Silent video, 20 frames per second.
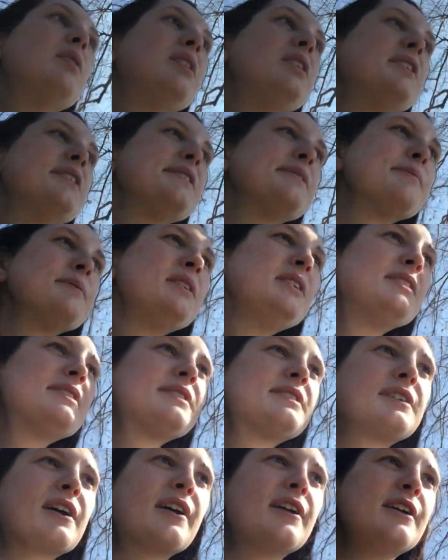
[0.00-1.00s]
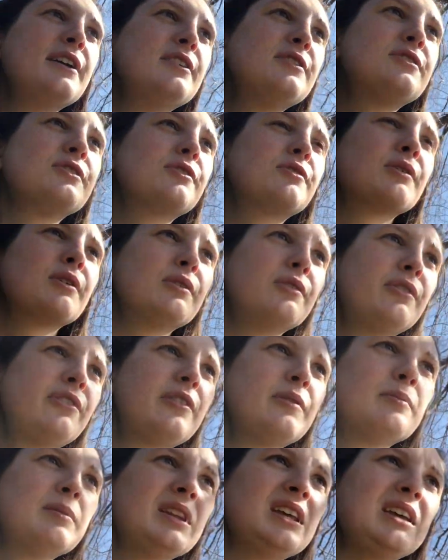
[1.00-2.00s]
This one is starting to grow
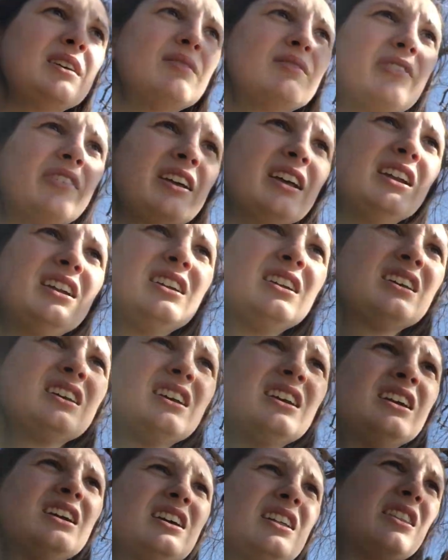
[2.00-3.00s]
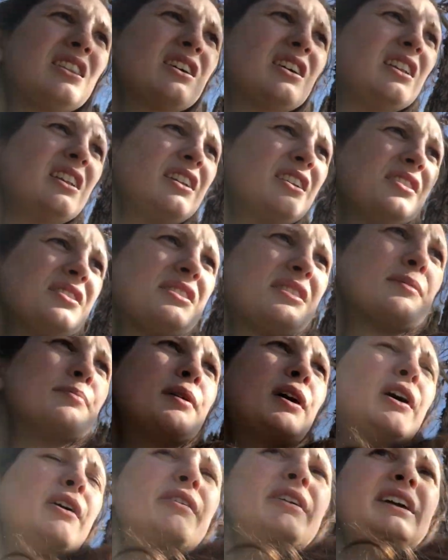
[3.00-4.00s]
some leaves in. They're a little
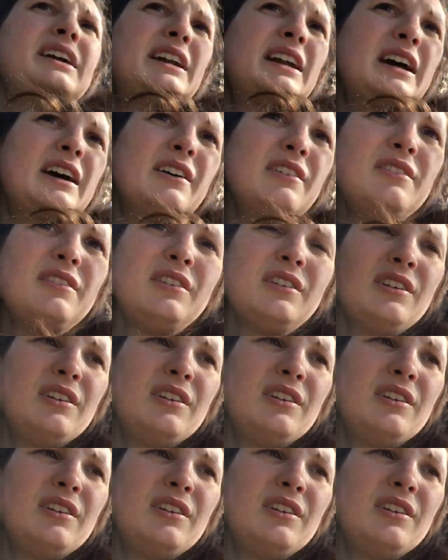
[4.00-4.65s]
small right now.